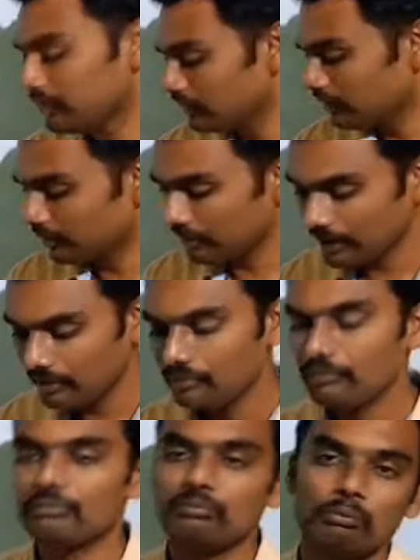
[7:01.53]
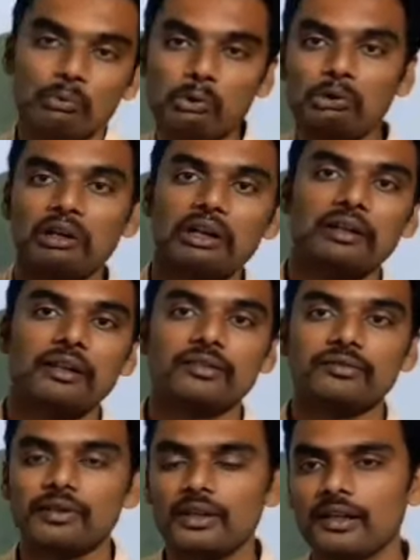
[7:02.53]
you apply more
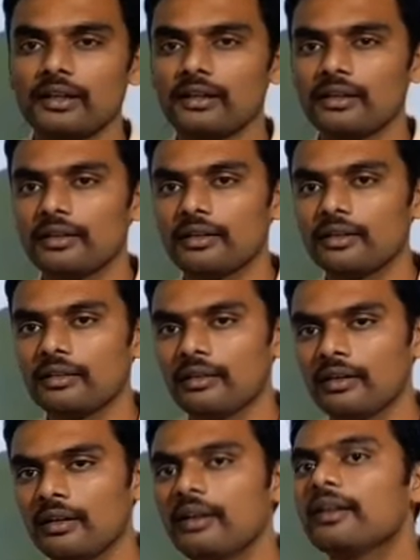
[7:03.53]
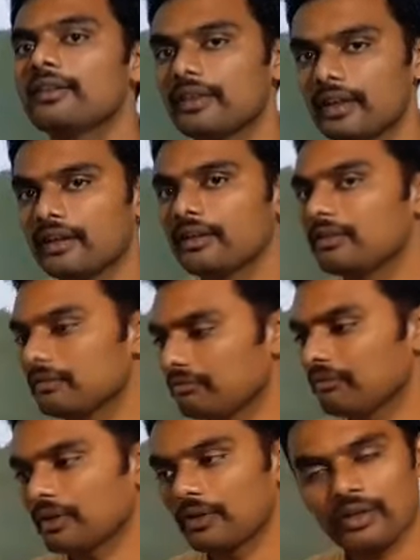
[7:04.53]
electric field, say
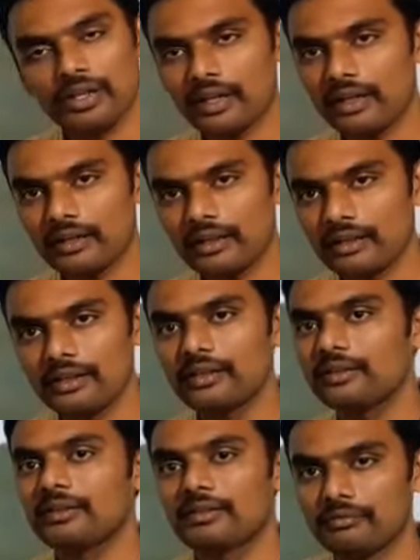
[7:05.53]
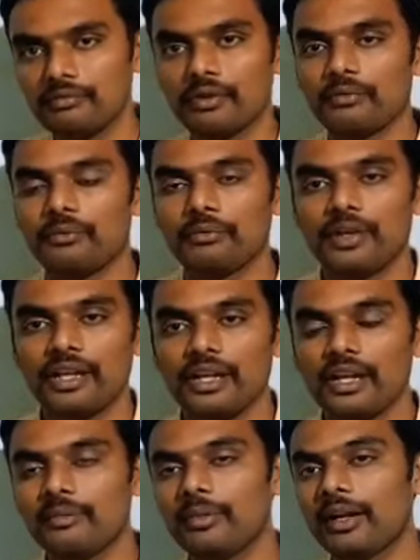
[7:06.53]
you are connecting a very
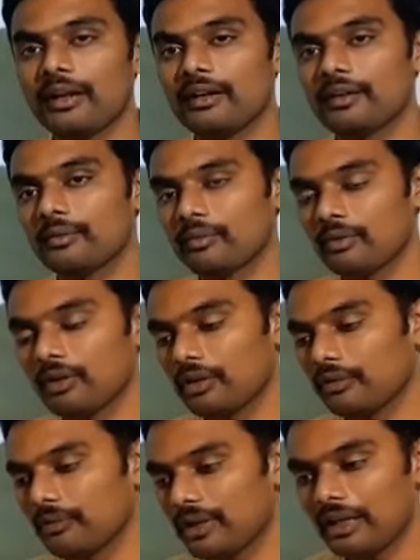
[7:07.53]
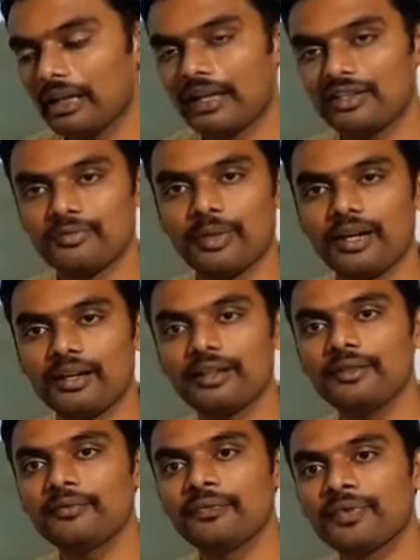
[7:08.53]
very large
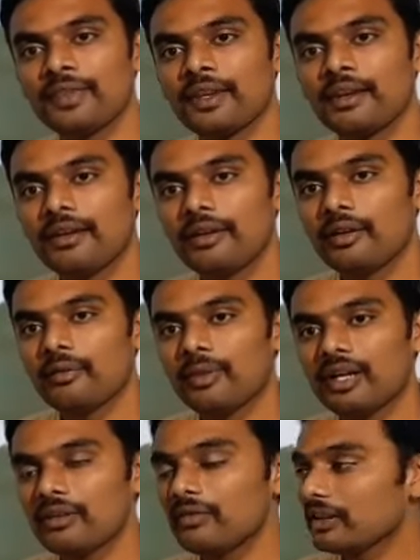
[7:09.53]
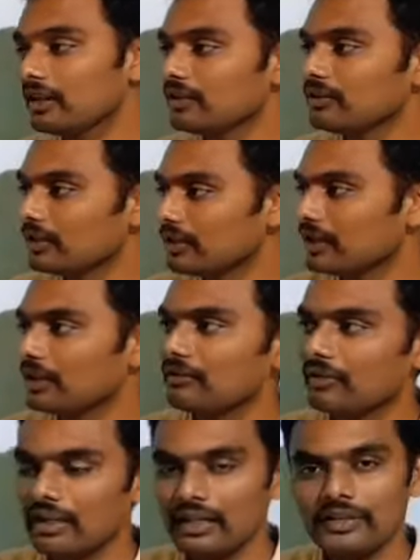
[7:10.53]
battery, but even then you are getting
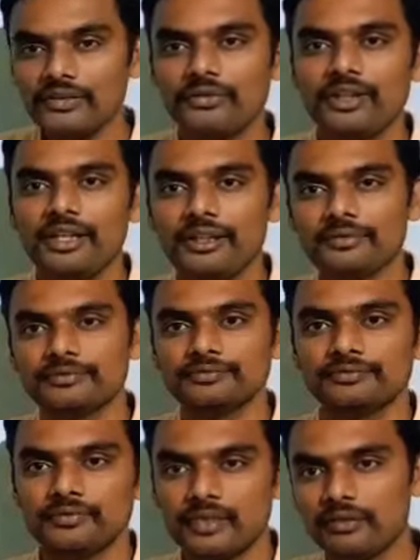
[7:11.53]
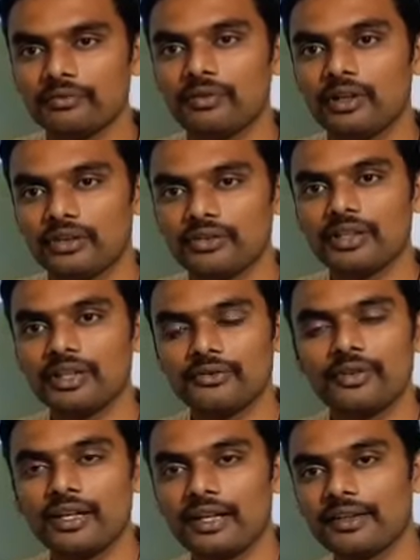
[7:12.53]
very less Vd, drift velocity is
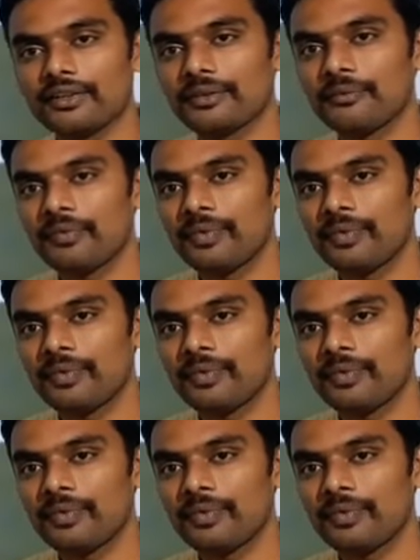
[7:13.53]
very less,